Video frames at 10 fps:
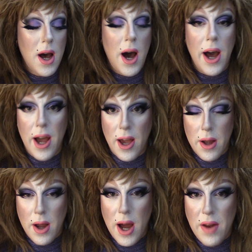
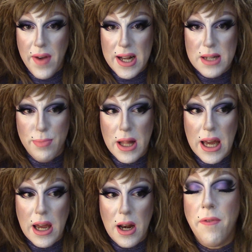I kind of
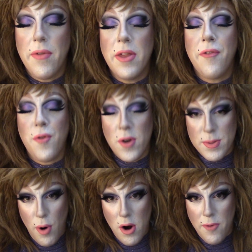explain in the
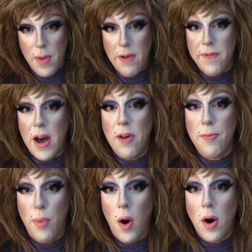first part of my
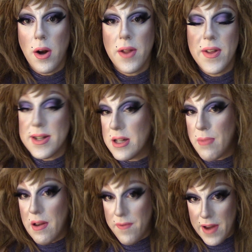5-part This Is
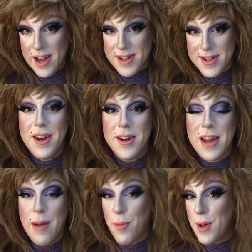My Face
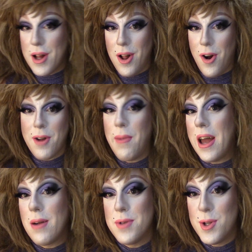Kimberly Clark
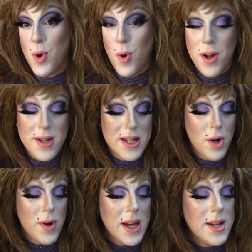makeup tutorial
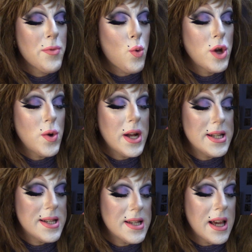series, where you can
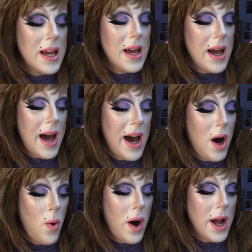see
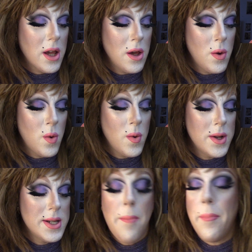how I
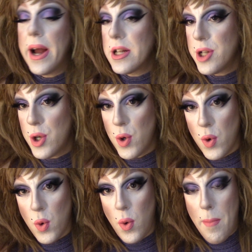use my
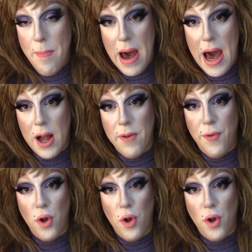2 MAC full